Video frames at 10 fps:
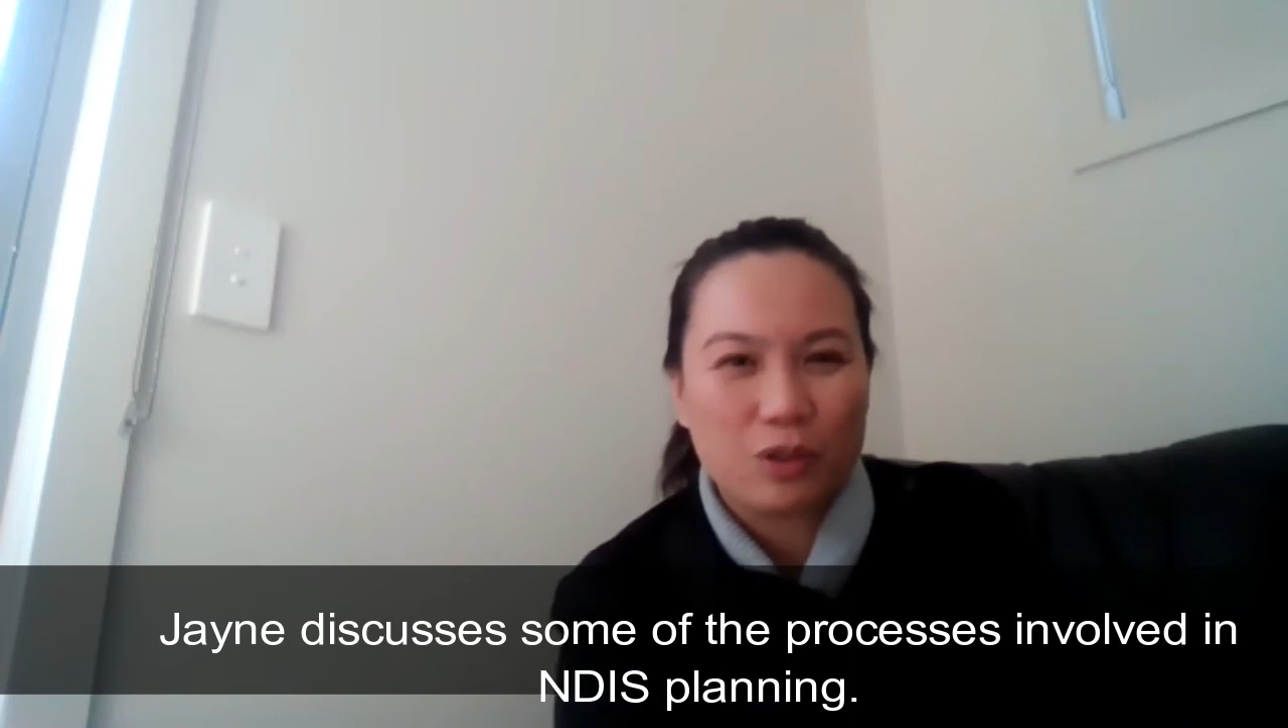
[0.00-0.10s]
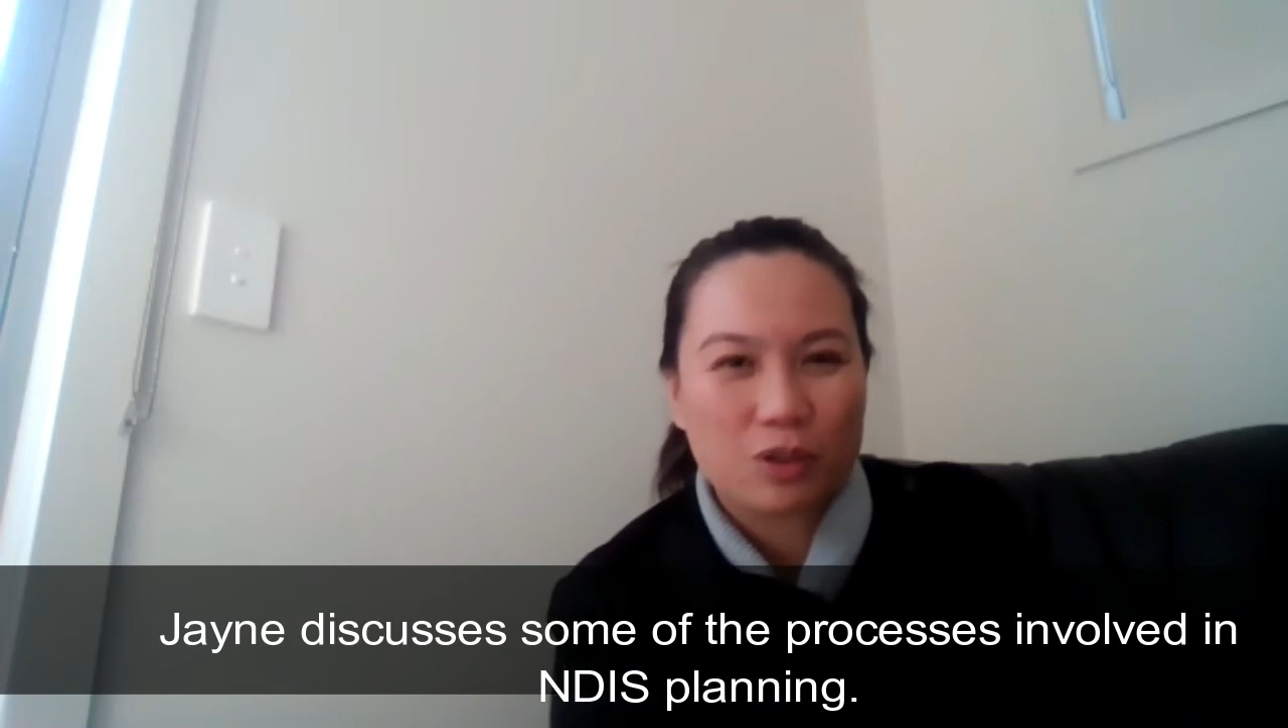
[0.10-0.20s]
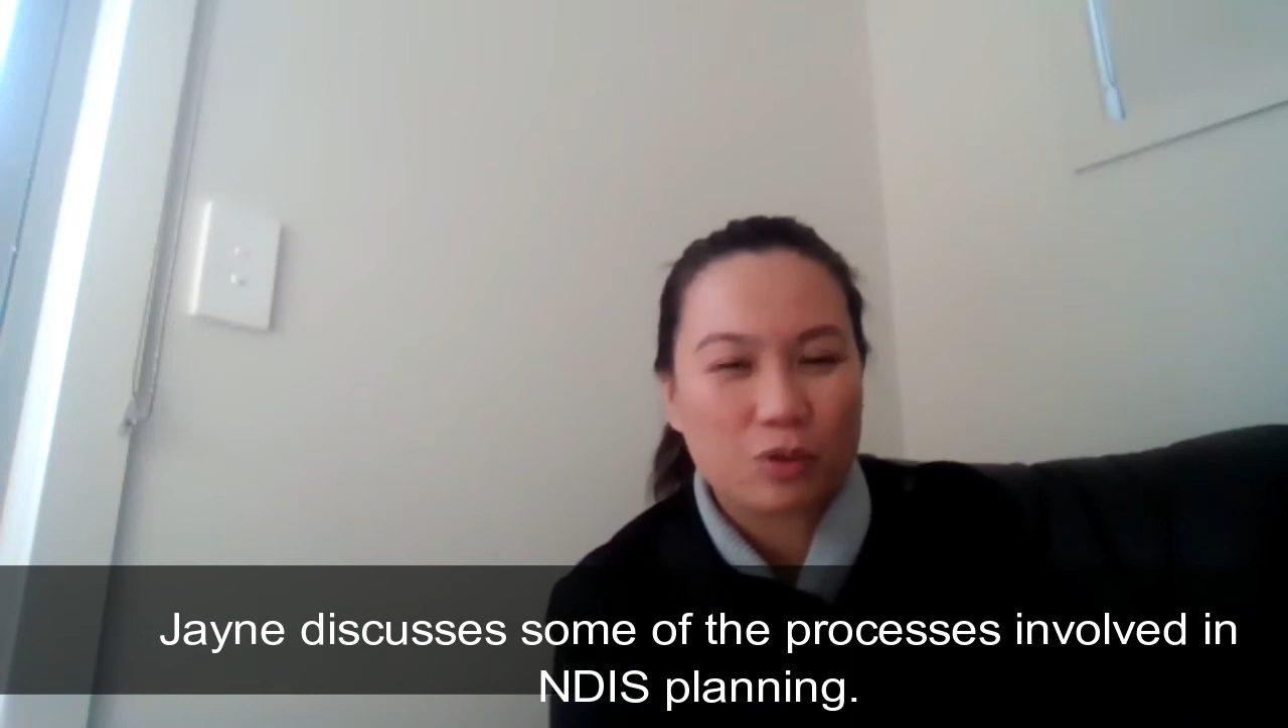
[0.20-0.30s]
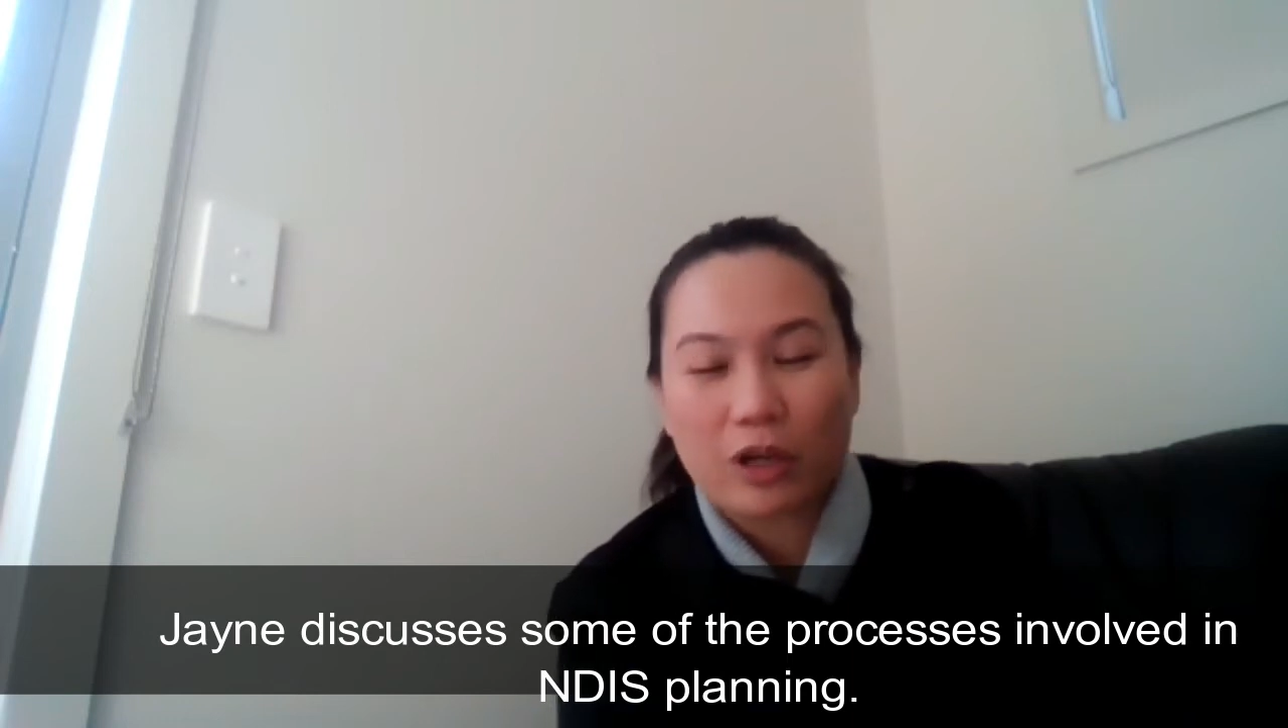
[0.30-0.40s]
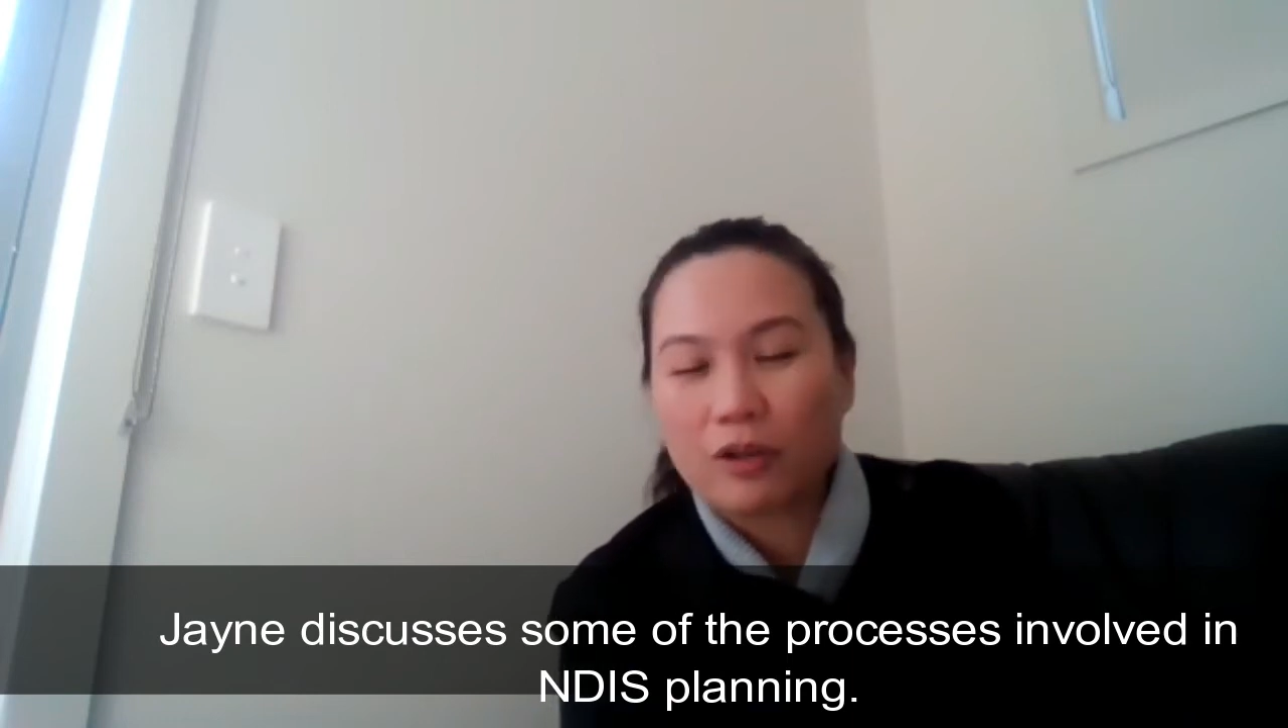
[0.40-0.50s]

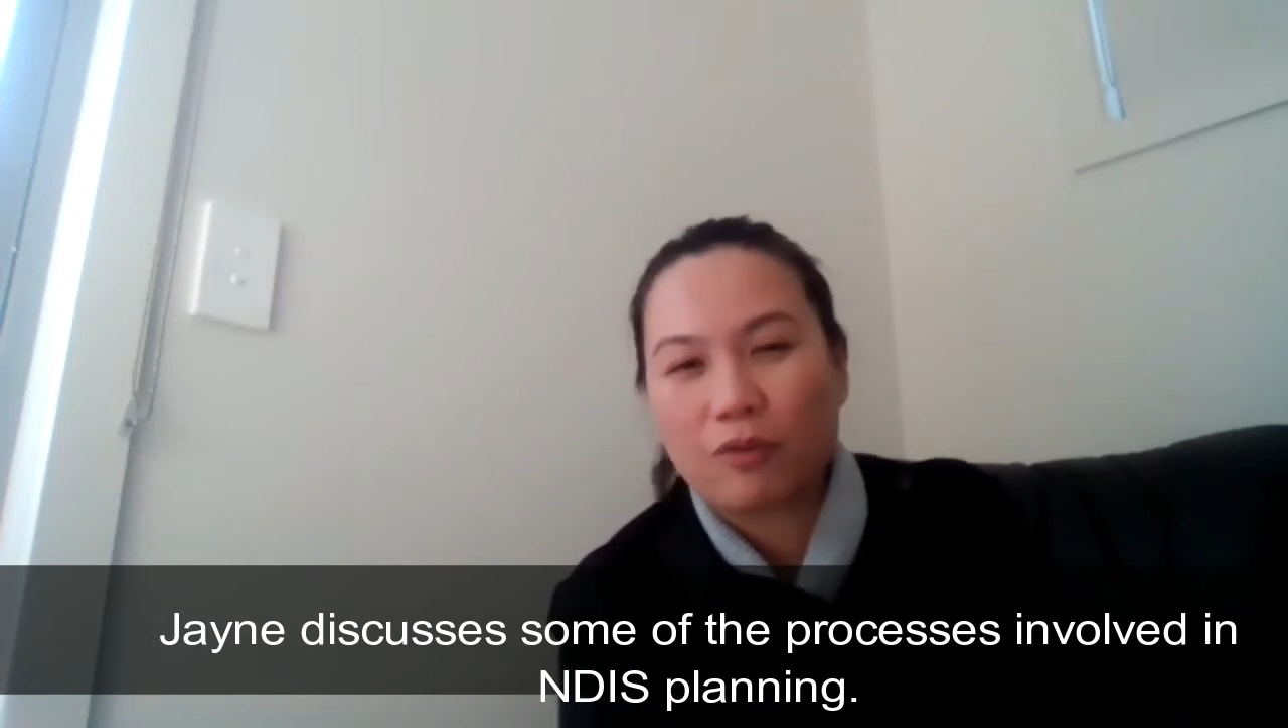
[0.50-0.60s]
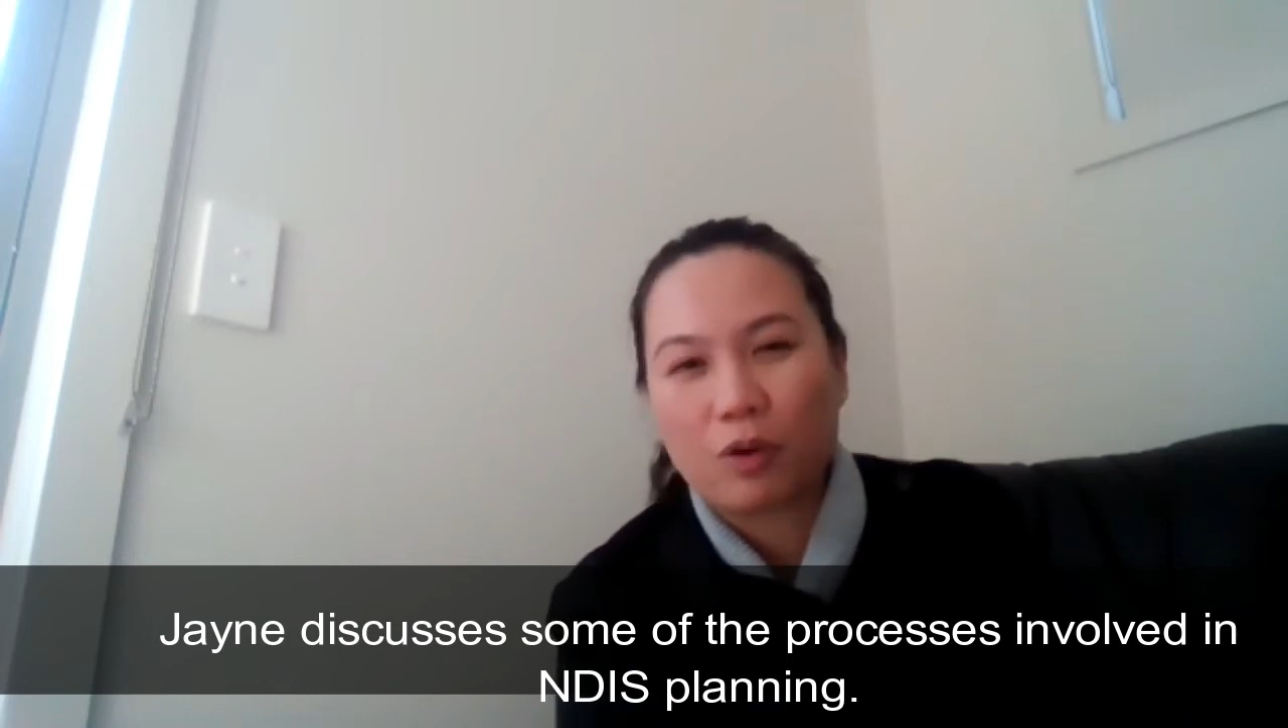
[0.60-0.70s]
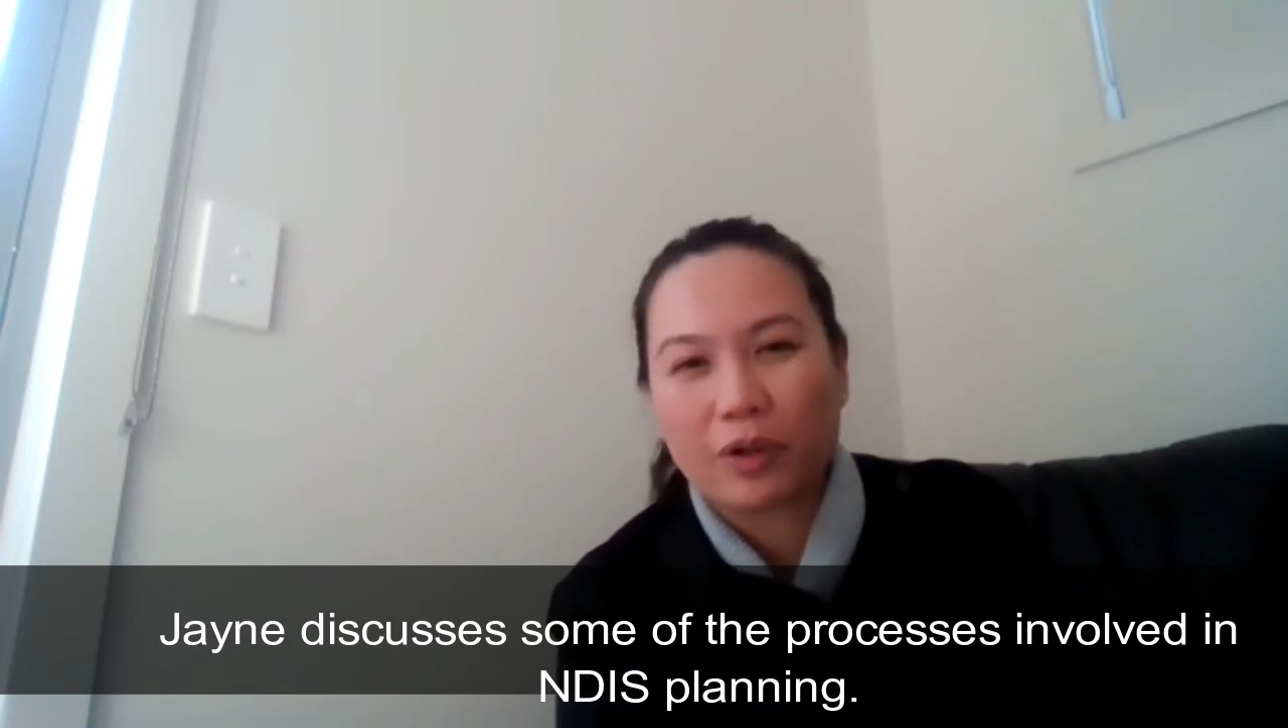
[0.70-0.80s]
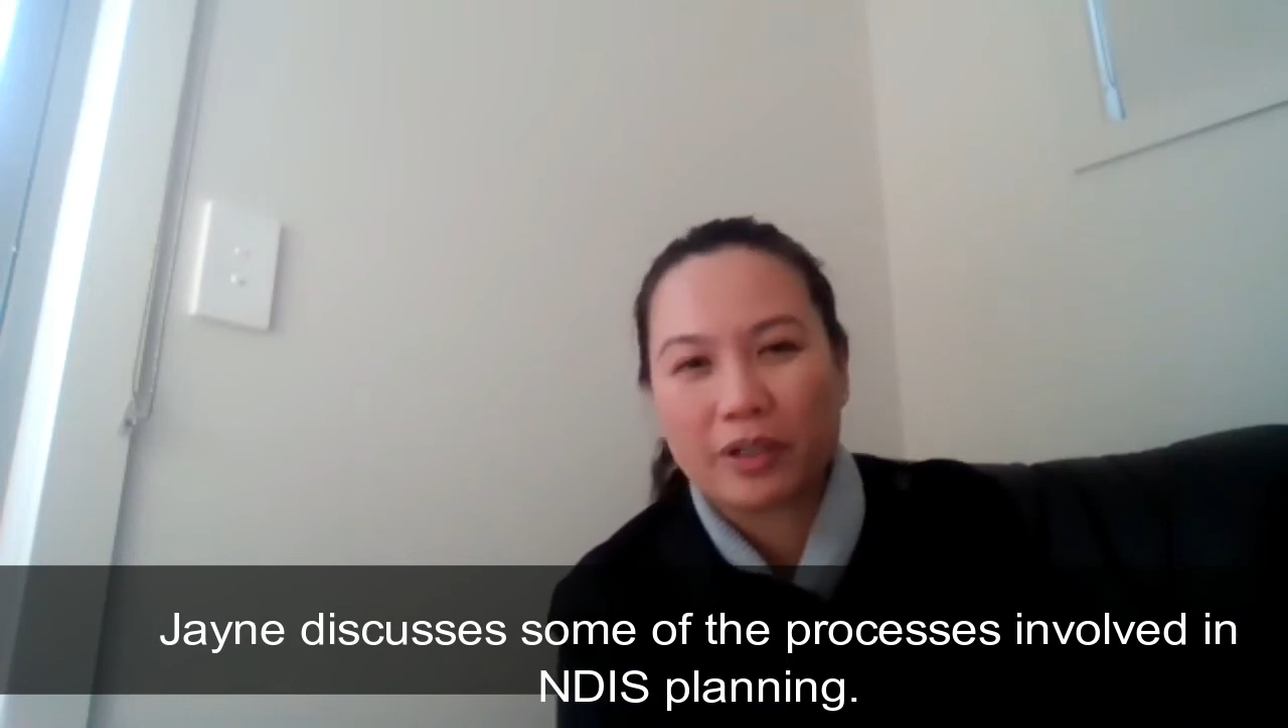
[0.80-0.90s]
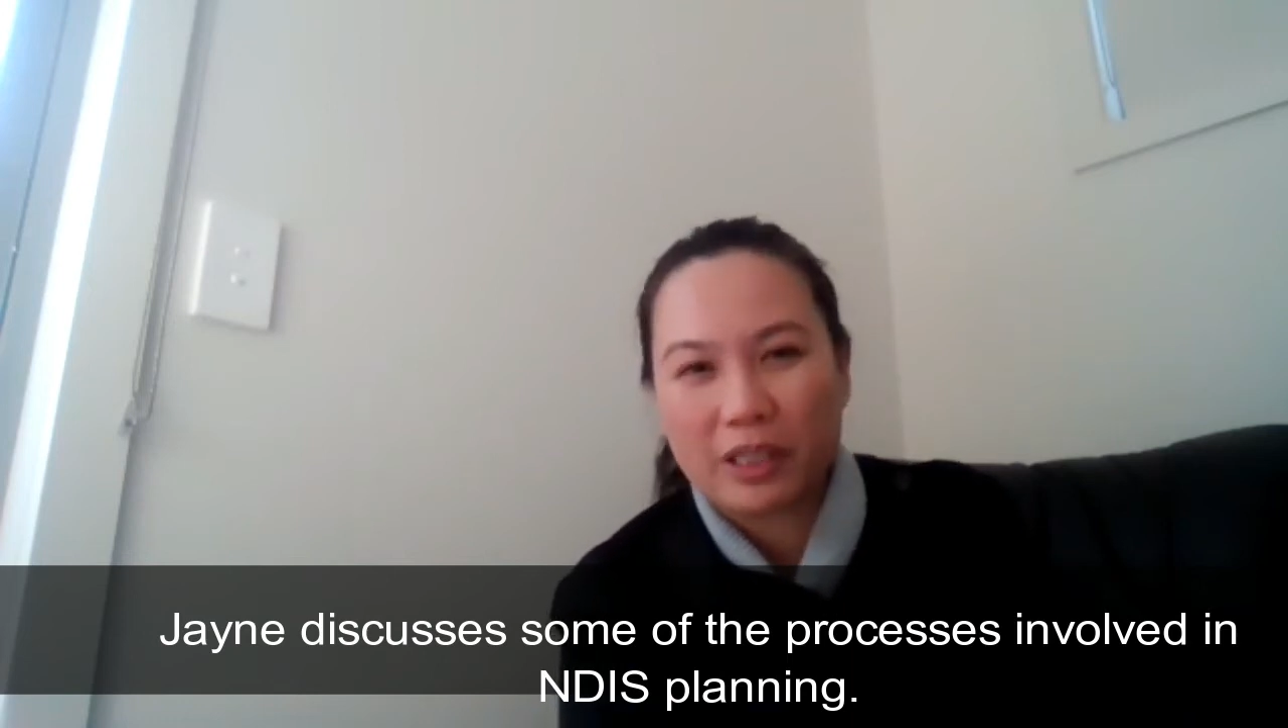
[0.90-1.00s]
straightforward